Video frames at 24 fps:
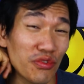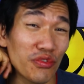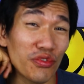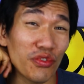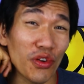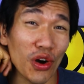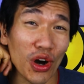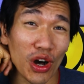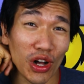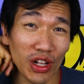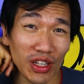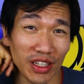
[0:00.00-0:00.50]

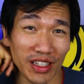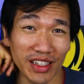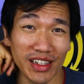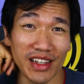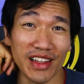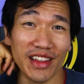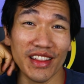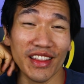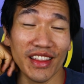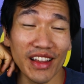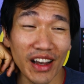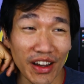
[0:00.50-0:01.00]
fall
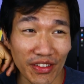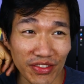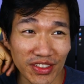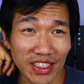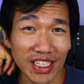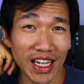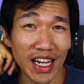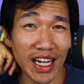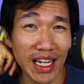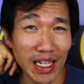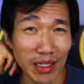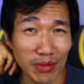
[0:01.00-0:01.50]
enough
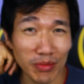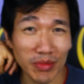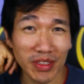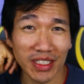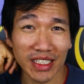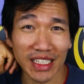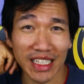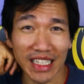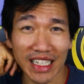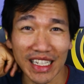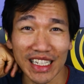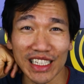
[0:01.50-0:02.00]

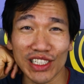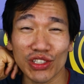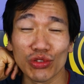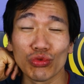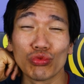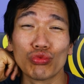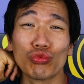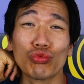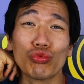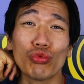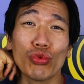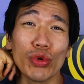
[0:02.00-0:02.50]
times it's
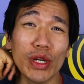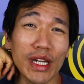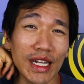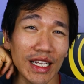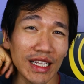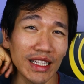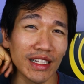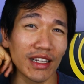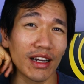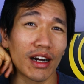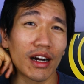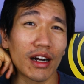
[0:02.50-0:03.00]

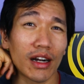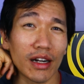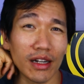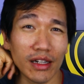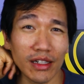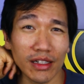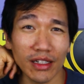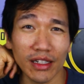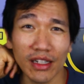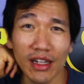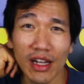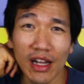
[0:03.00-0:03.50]
really
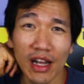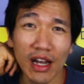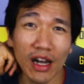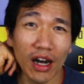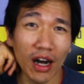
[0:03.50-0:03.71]
hard